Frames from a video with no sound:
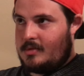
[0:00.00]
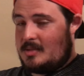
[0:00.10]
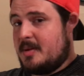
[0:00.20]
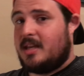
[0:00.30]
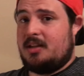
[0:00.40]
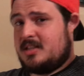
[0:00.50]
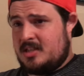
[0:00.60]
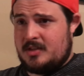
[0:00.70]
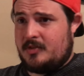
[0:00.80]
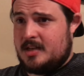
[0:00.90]

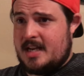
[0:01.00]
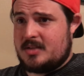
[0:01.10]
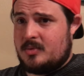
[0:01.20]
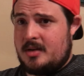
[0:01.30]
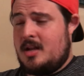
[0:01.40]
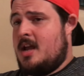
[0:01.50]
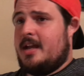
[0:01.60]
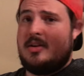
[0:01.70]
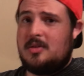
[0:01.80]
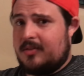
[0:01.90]
speculation is for the next one,
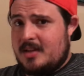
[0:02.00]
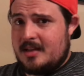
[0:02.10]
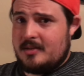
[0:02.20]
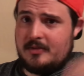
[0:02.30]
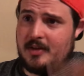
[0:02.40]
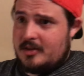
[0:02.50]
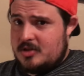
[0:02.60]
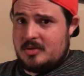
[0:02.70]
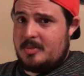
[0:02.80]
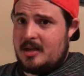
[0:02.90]
and who you think the
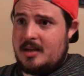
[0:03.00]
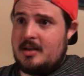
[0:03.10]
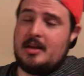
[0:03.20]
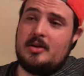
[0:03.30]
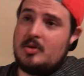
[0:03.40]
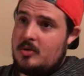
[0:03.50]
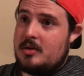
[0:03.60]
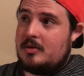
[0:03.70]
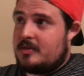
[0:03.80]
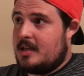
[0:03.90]
villain should be, and who
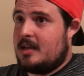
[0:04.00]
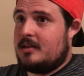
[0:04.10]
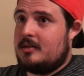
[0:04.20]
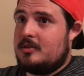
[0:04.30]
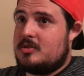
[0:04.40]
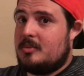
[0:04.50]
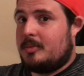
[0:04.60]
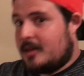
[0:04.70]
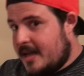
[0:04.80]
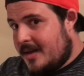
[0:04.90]
you think should
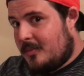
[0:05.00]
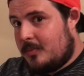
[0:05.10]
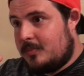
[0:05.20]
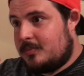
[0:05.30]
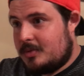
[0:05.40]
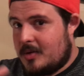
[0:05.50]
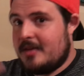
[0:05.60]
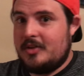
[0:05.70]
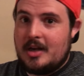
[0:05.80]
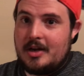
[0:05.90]
play
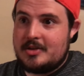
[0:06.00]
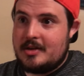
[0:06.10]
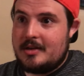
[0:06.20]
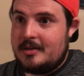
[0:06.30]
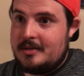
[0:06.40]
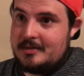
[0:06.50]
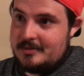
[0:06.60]
Kraven the Hunter.